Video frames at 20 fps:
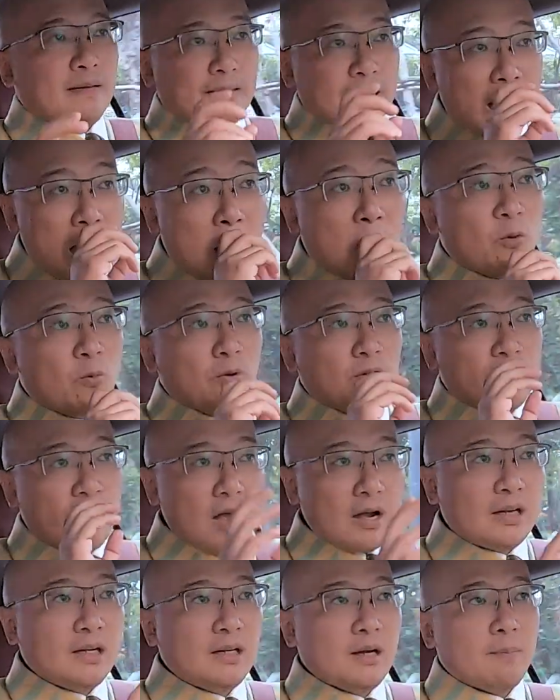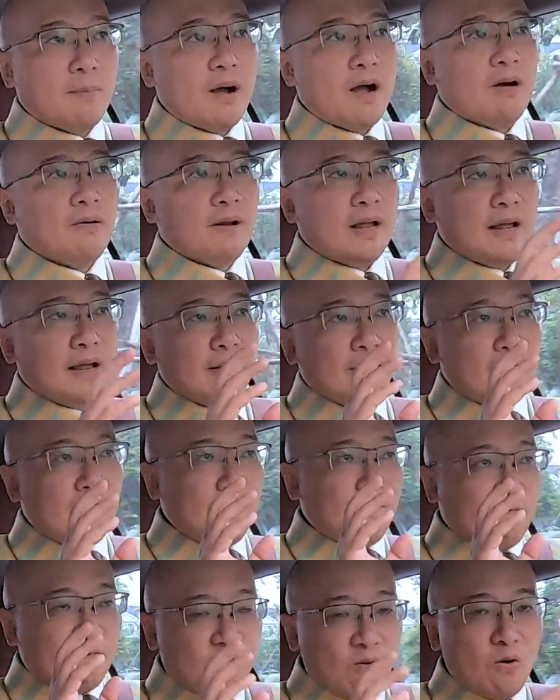Now we're talking about
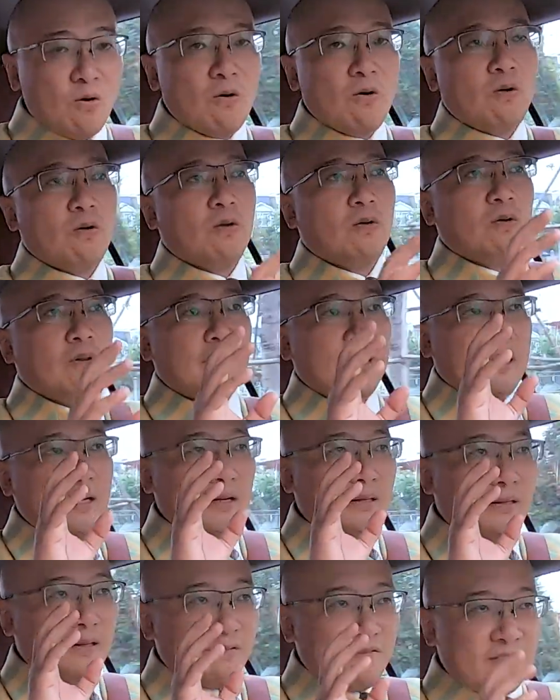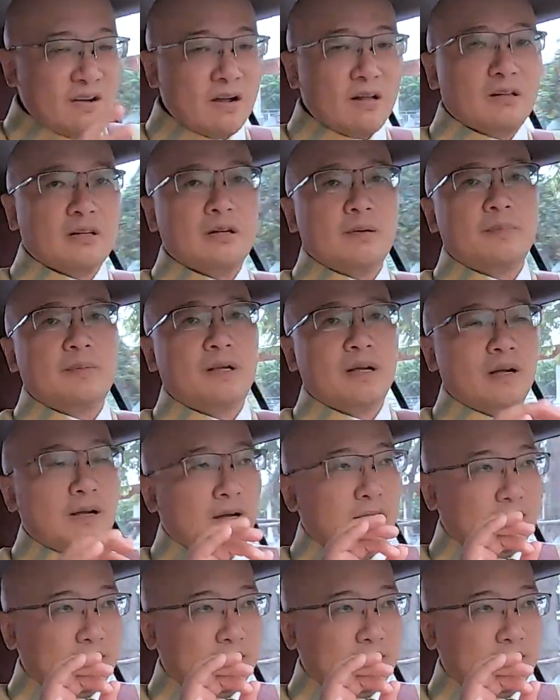a fully developed